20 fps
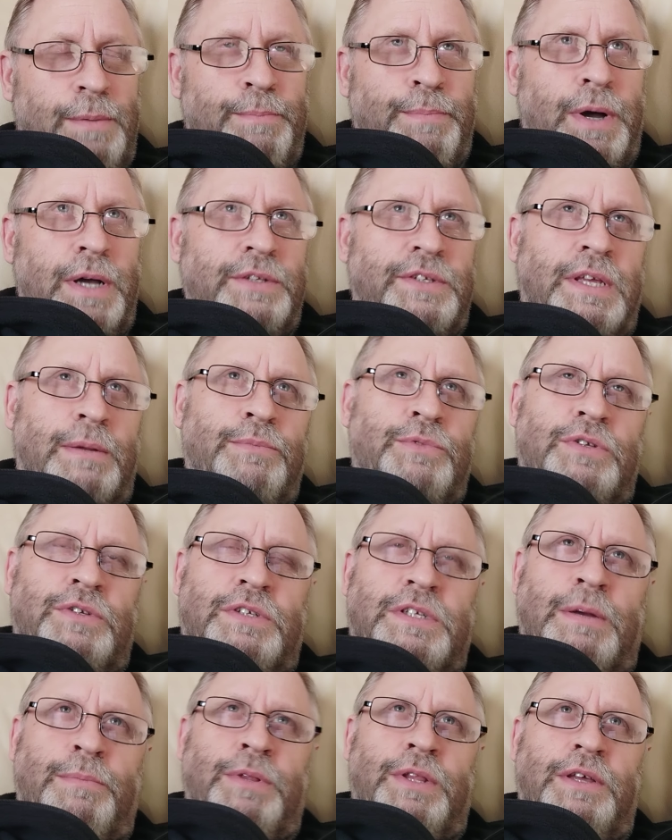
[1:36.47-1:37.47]
but some
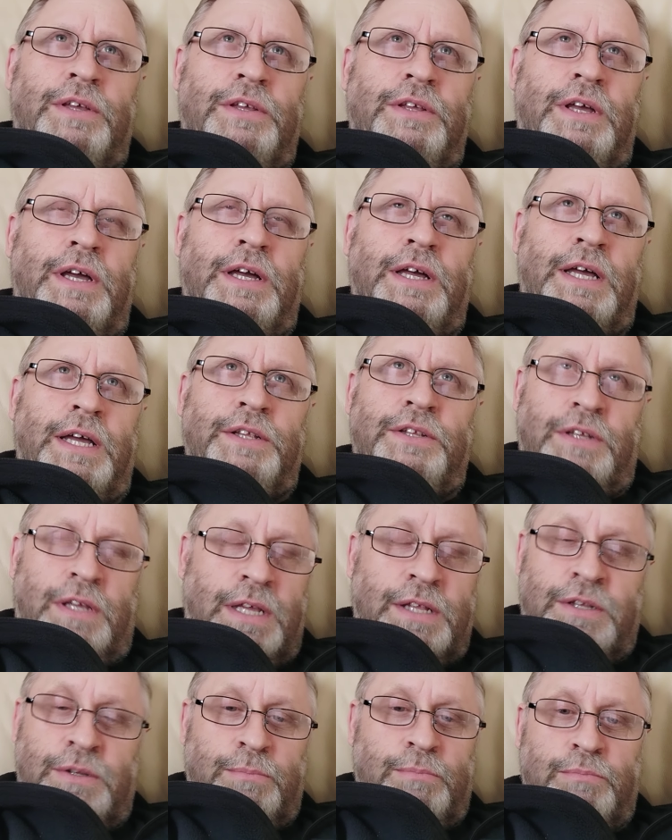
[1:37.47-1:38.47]
some of the uh, and,
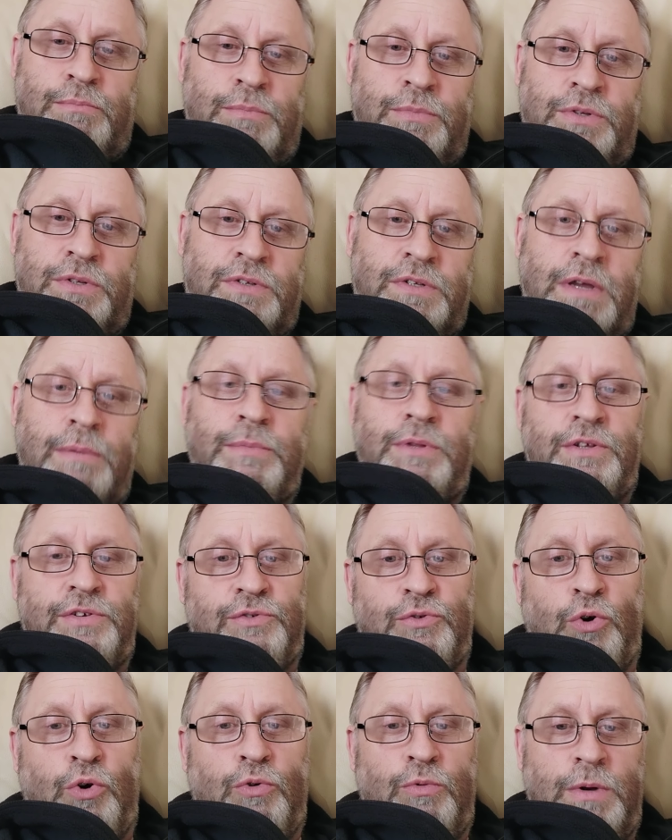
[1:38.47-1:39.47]
and some of the
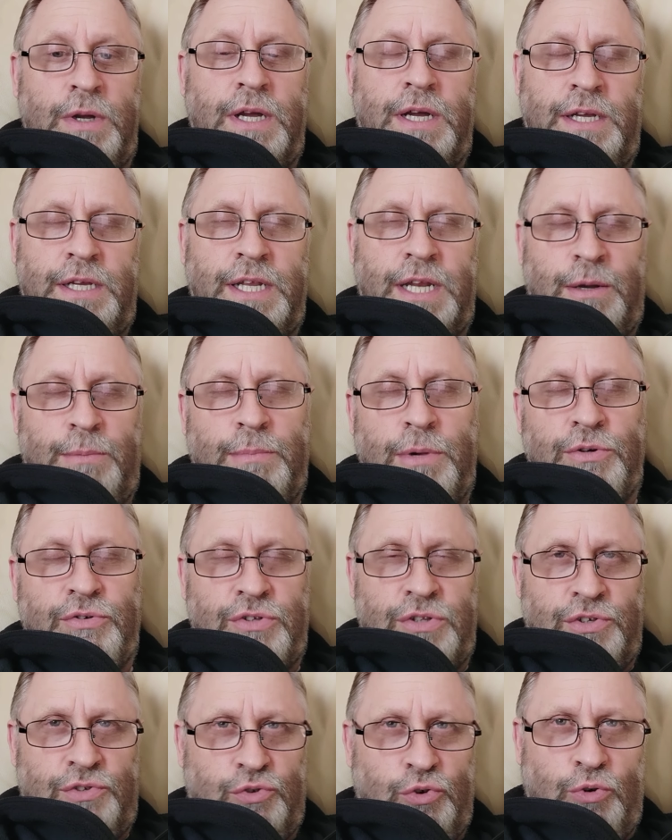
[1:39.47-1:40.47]
story, uh, you know, most
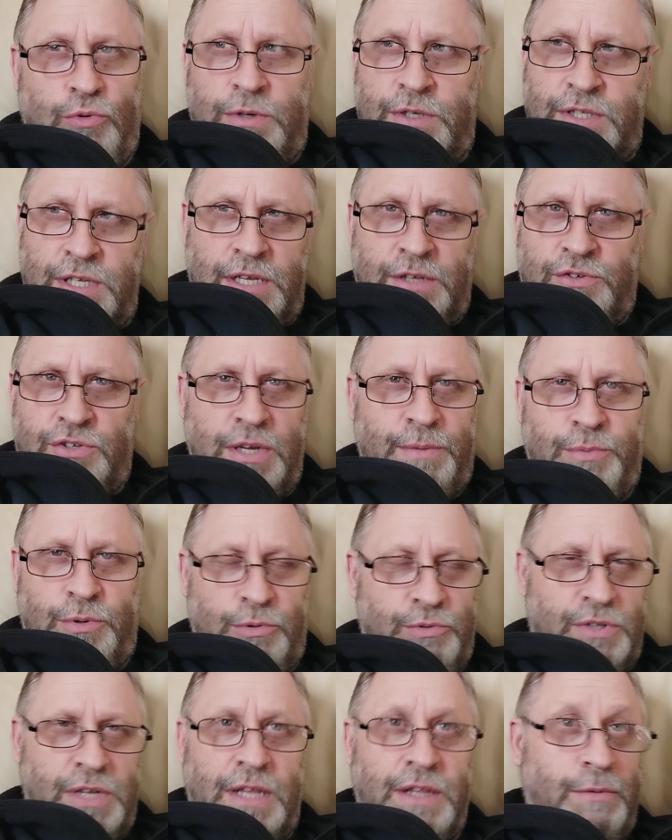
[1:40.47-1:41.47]
of the stories that
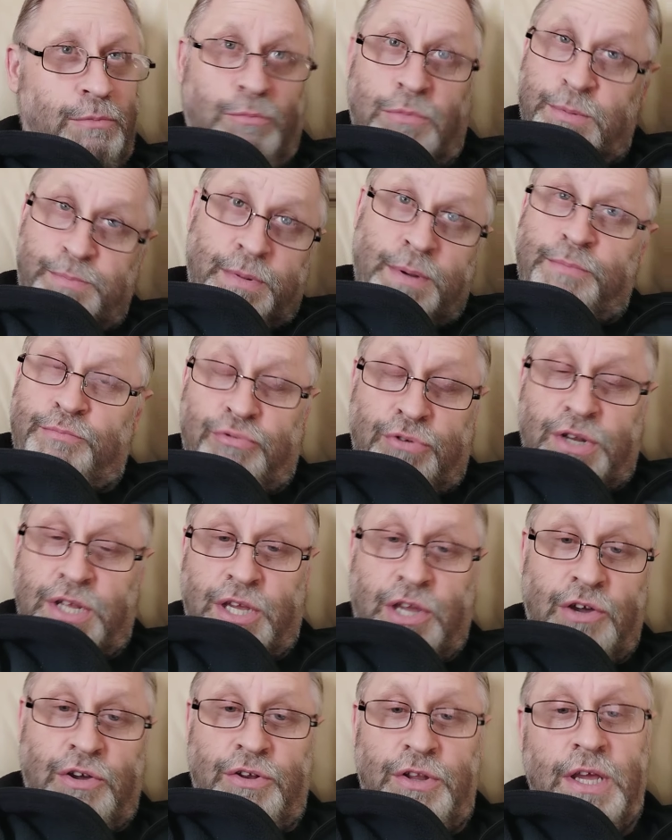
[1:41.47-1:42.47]
Chibnall's done have been
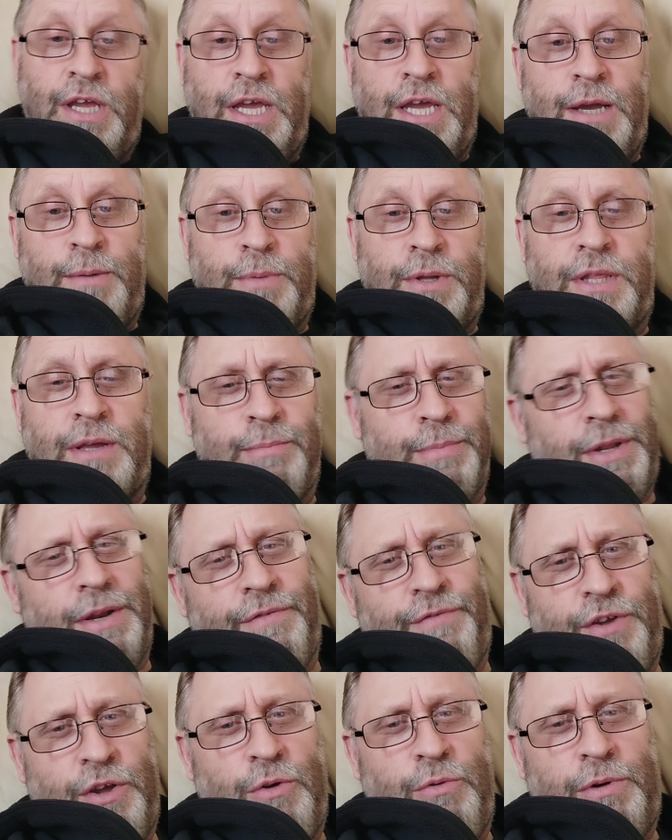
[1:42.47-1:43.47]
pretty good, but there've been
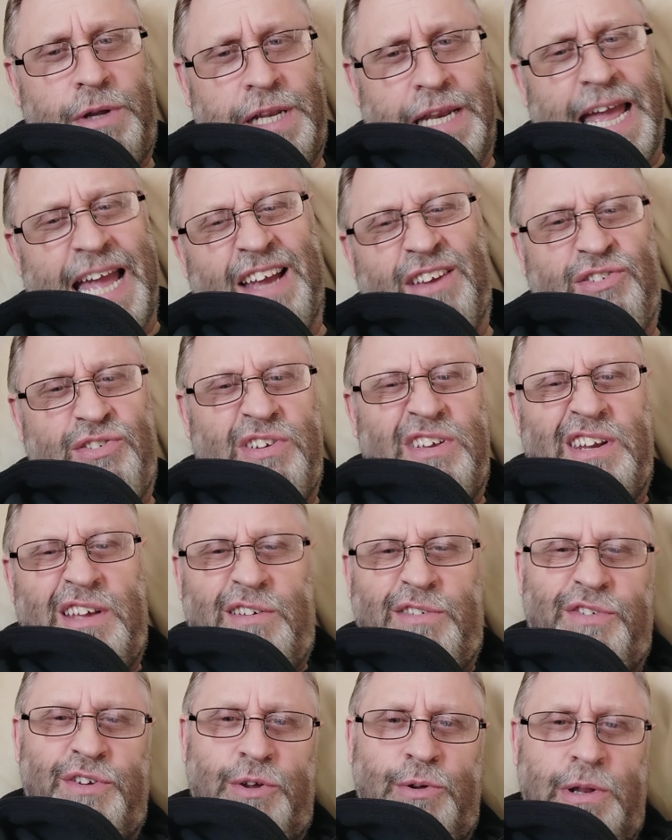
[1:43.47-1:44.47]
a few clangers, you know,
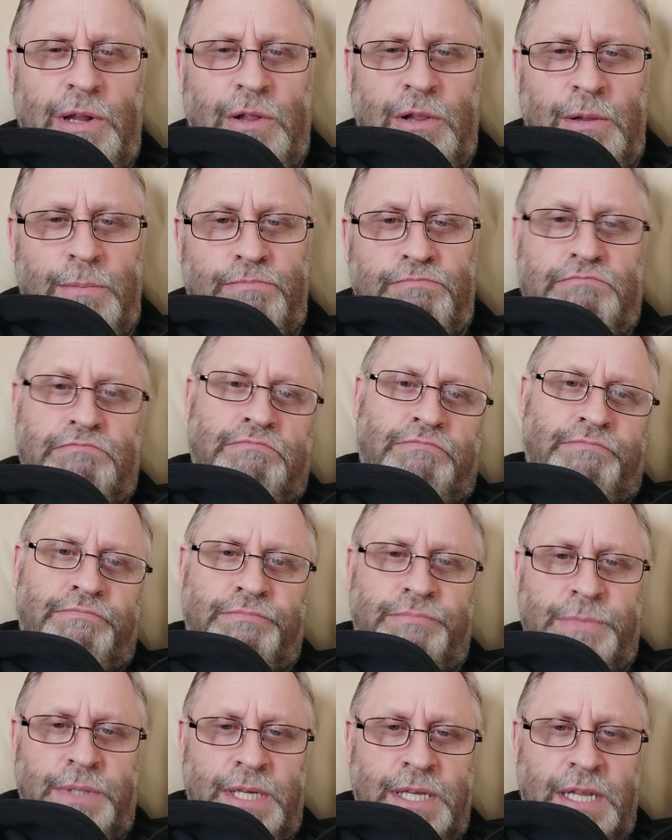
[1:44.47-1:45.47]
a few little,
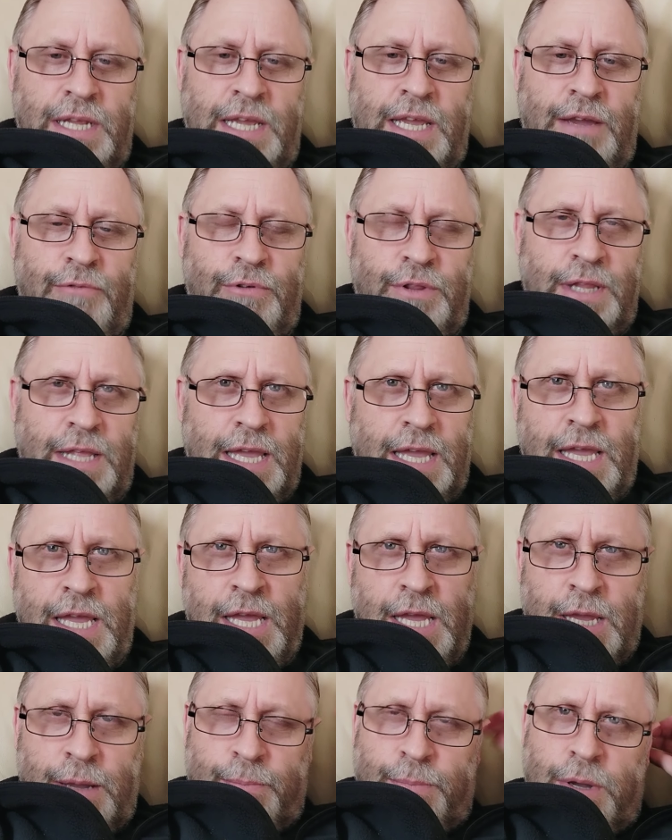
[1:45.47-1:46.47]
you know, here and there.
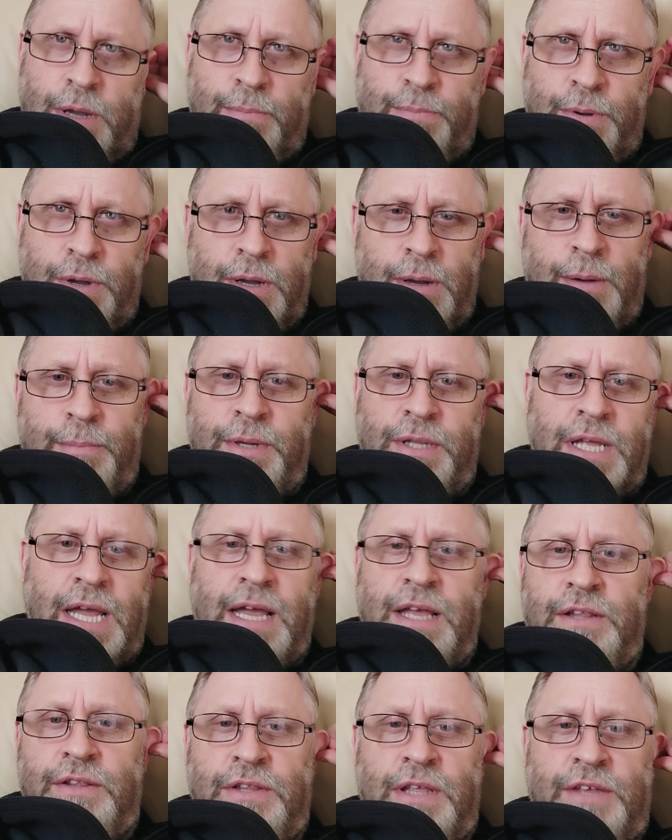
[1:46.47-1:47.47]
But but I mean,
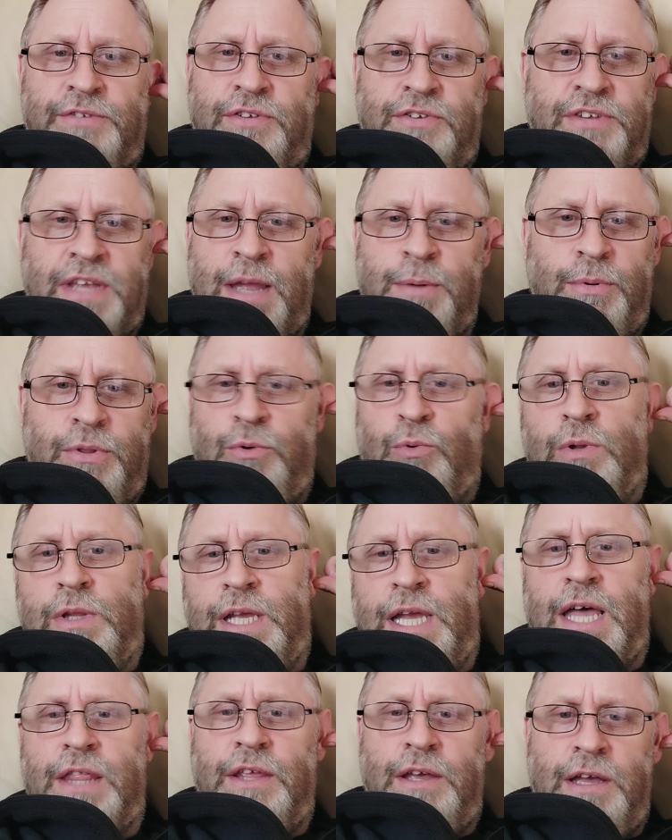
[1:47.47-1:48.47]
uh, that's the same with all
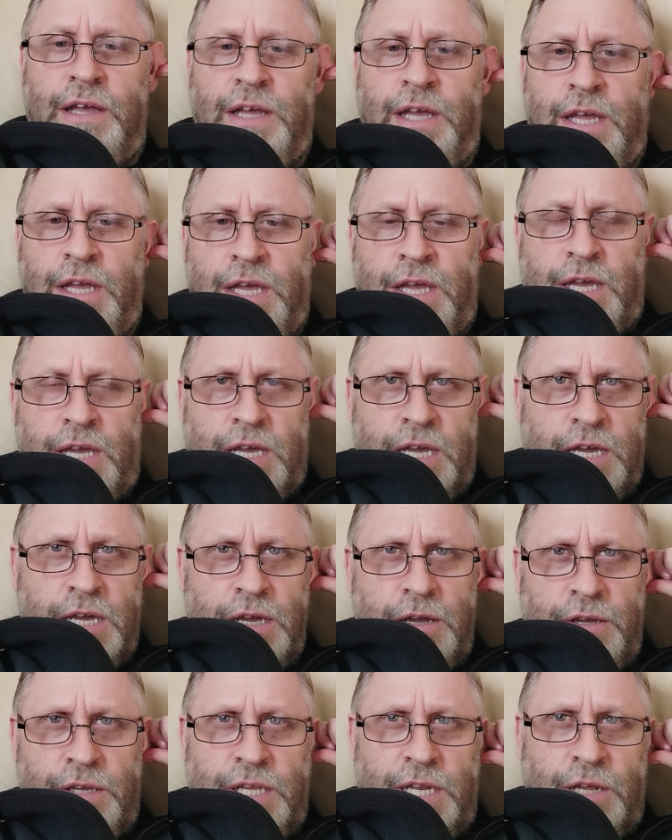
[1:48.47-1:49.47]
the other,
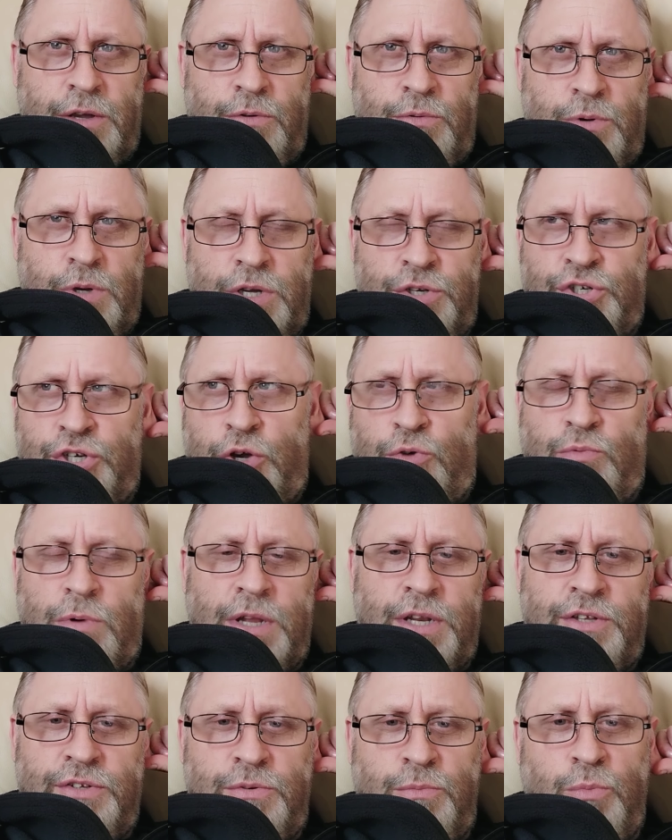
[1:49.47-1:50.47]
uh, you know, uh,
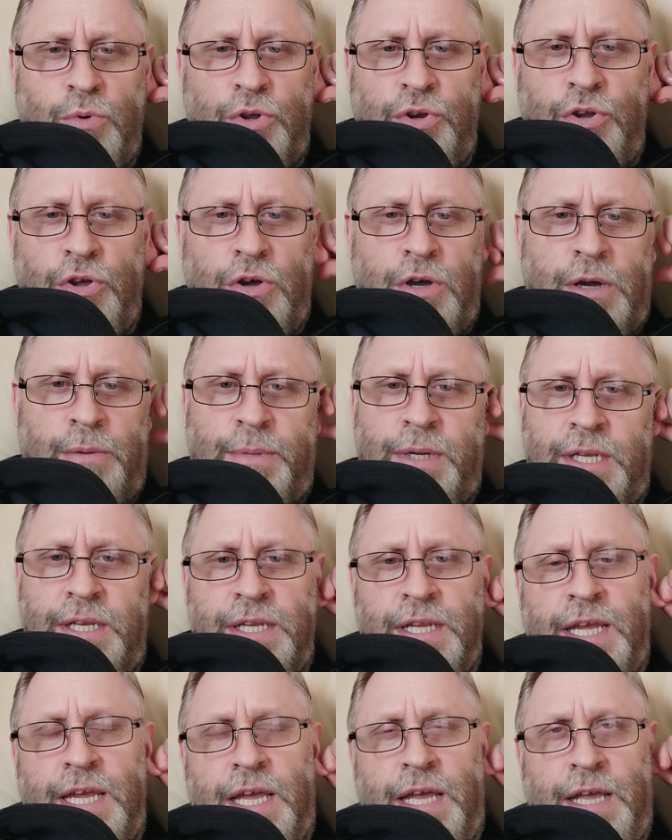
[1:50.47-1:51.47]
showrunners and whatnot. I mean,